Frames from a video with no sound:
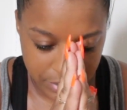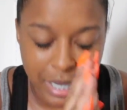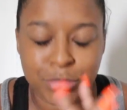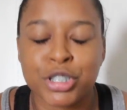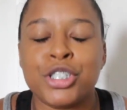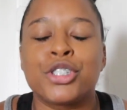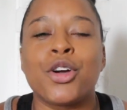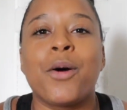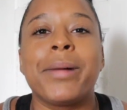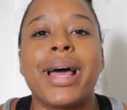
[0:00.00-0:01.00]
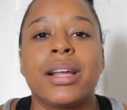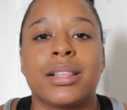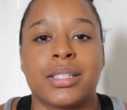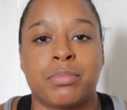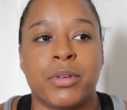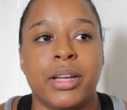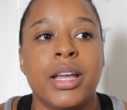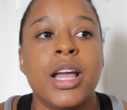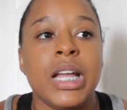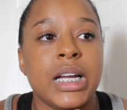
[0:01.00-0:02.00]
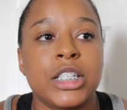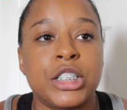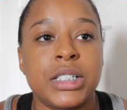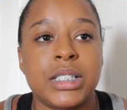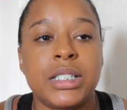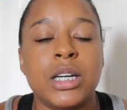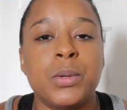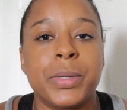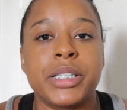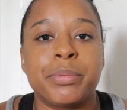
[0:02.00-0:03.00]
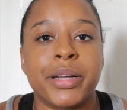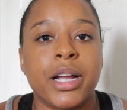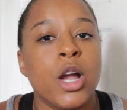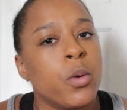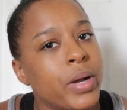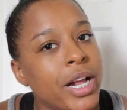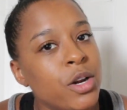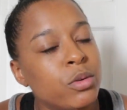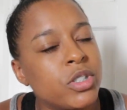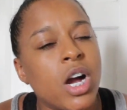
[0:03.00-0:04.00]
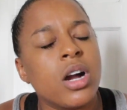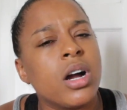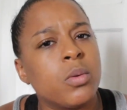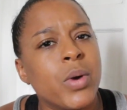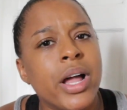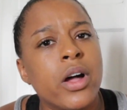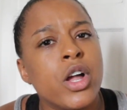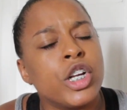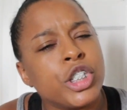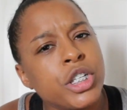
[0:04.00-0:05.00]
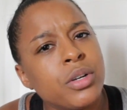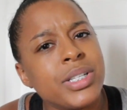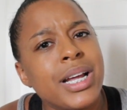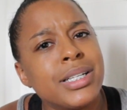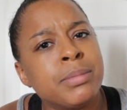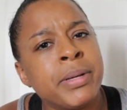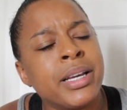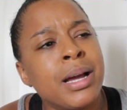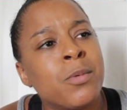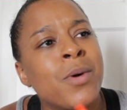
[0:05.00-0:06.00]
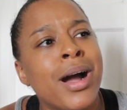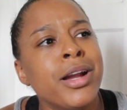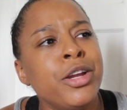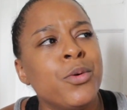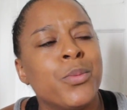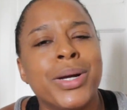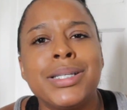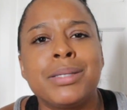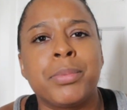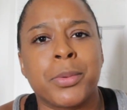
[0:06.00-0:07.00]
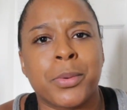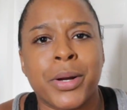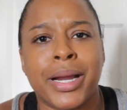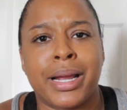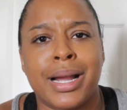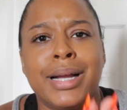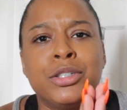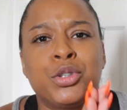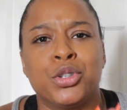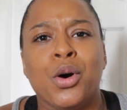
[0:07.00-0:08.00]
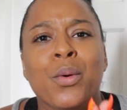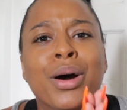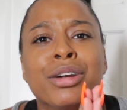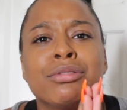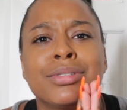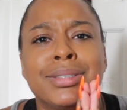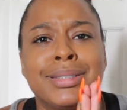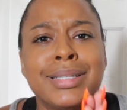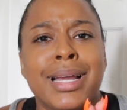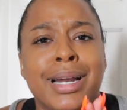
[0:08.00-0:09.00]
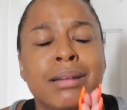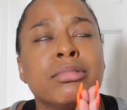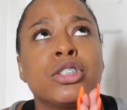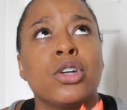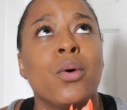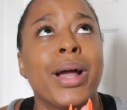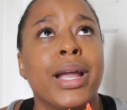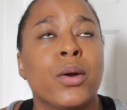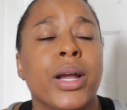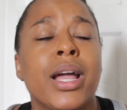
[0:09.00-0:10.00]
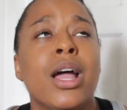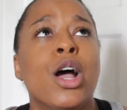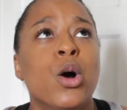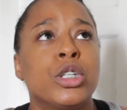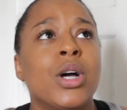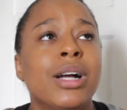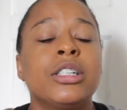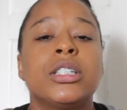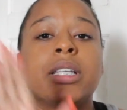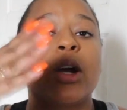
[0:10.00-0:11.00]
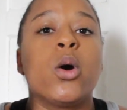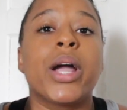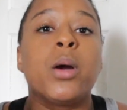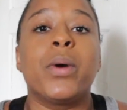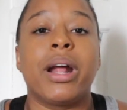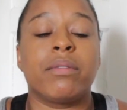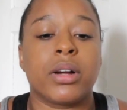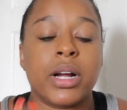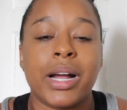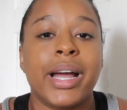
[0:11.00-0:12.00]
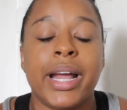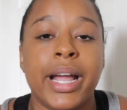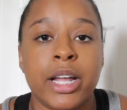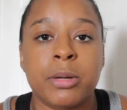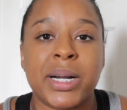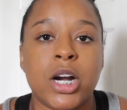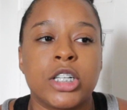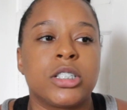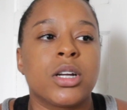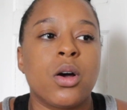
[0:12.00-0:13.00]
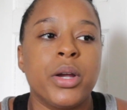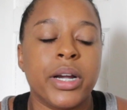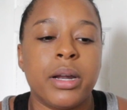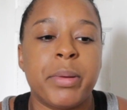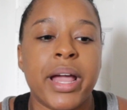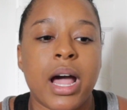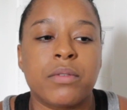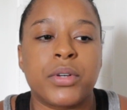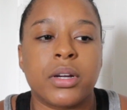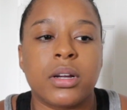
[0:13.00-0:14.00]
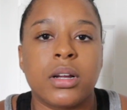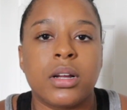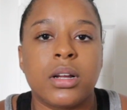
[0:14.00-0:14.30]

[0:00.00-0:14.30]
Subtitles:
I'm just so mad at this point because she's still whispering when I know doggone well she knows how to speak up. Why are you whispering? I don't understand. I'm so angry. So I was just like, okay, whatever. And I handed her my card. She's like, oh, you're gonna pay after.